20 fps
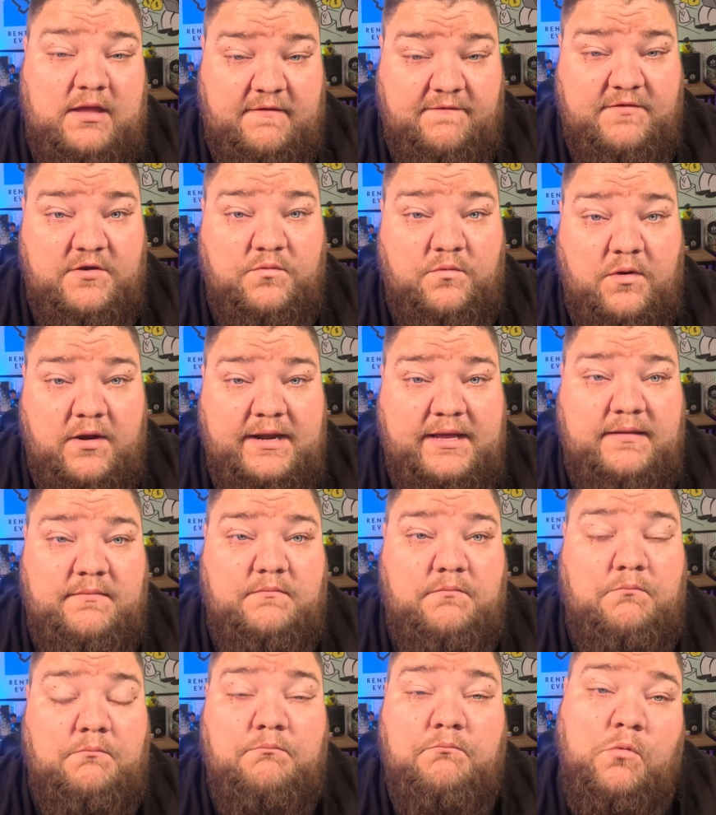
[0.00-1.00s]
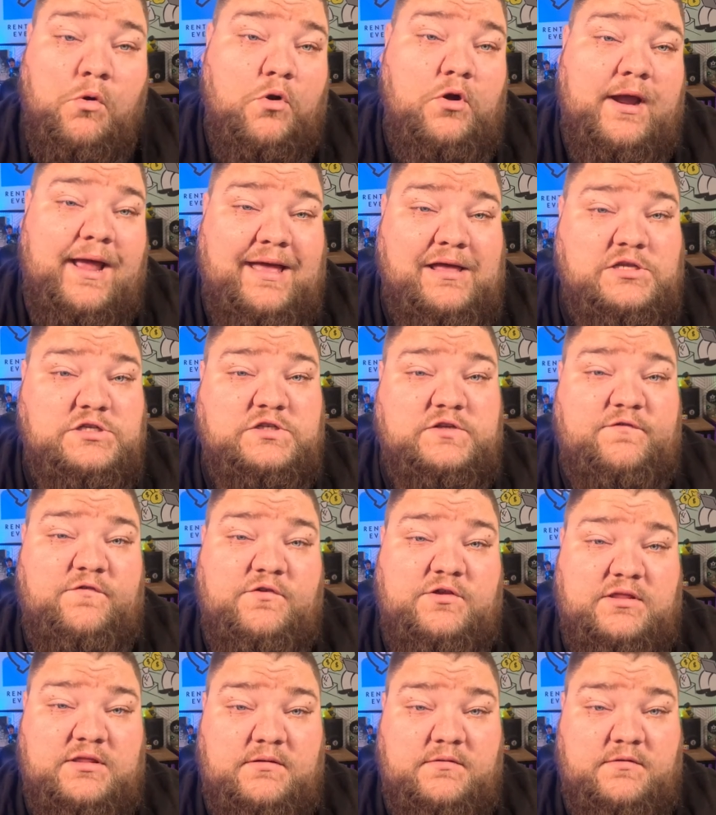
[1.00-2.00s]
If you're wanting more house
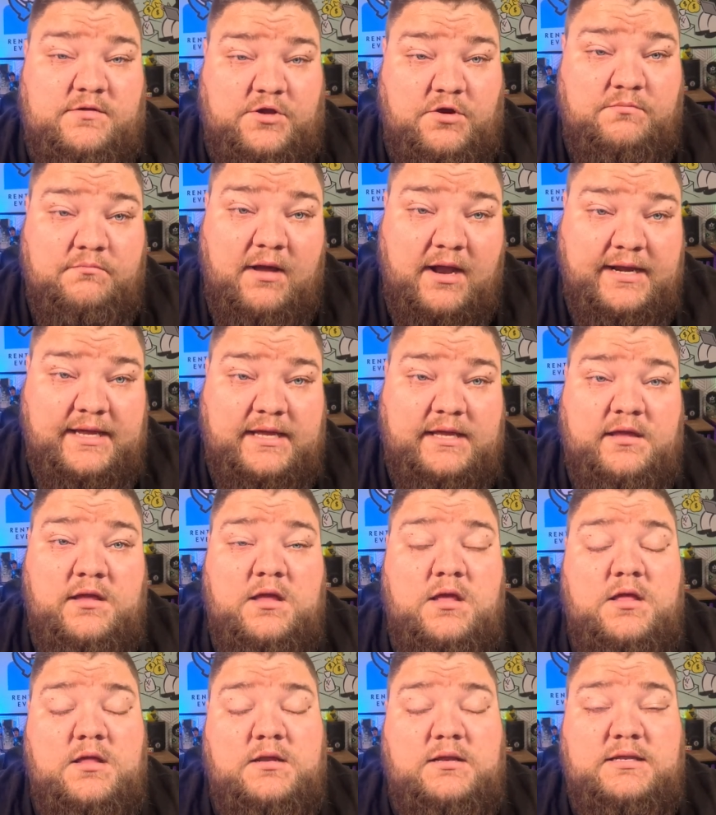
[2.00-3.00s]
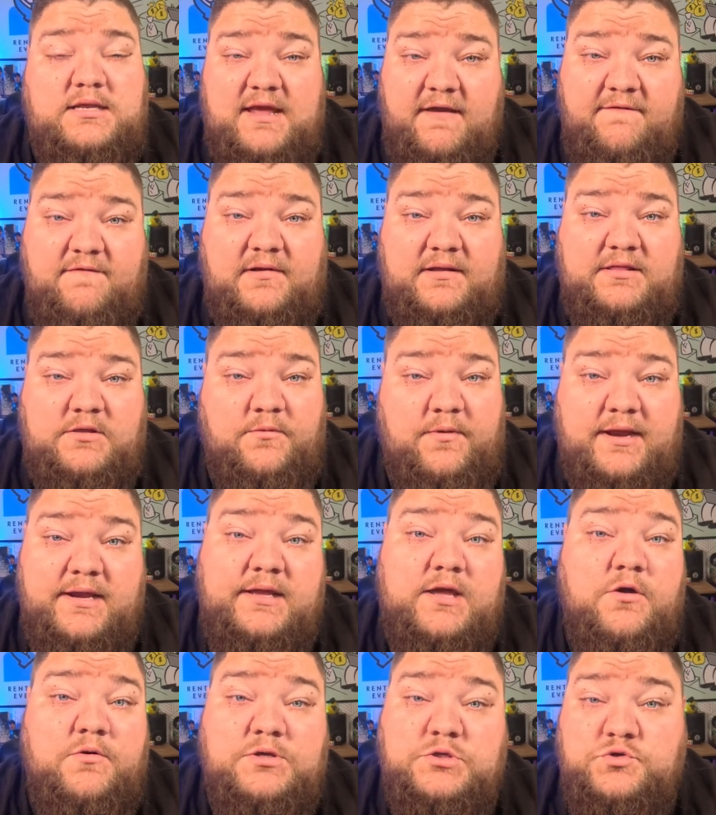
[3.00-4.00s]
for the, your money, definitely the way
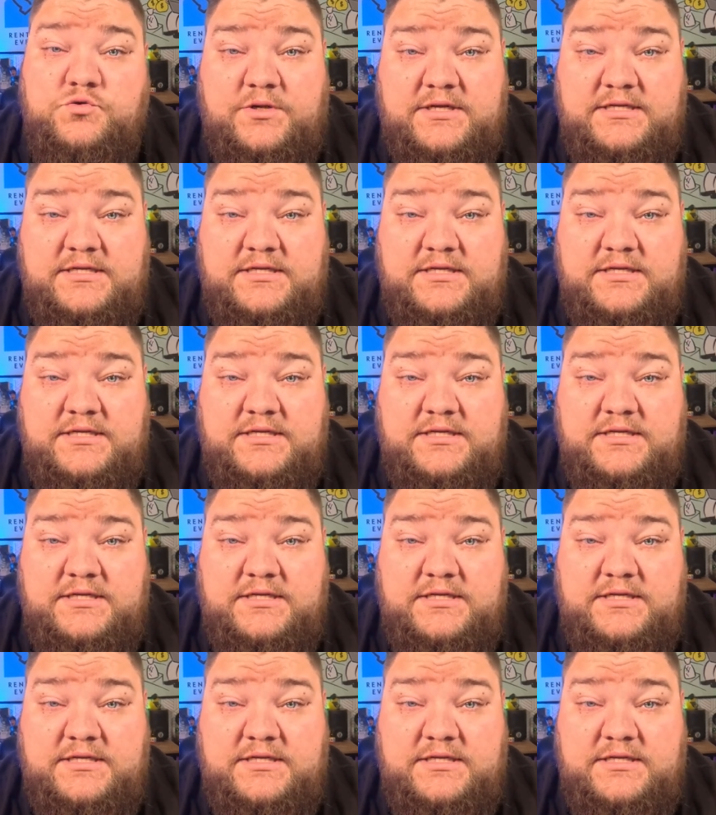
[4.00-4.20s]
to go is